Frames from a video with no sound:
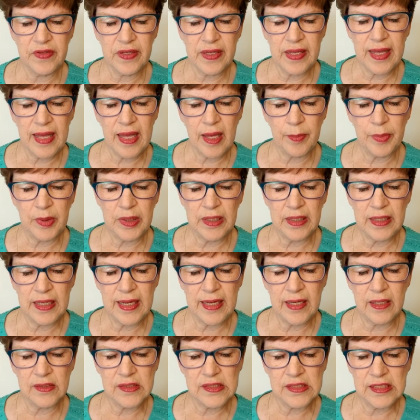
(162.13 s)
camp and
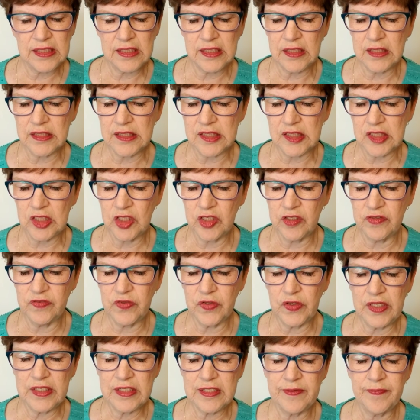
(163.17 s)
announced in a slurred
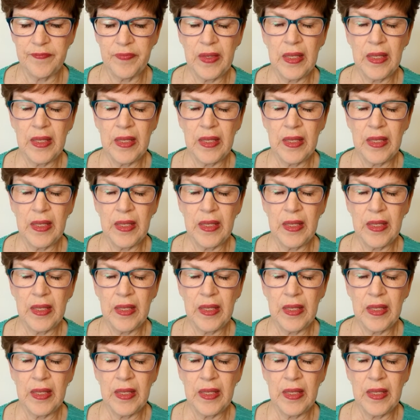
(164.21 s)
voice,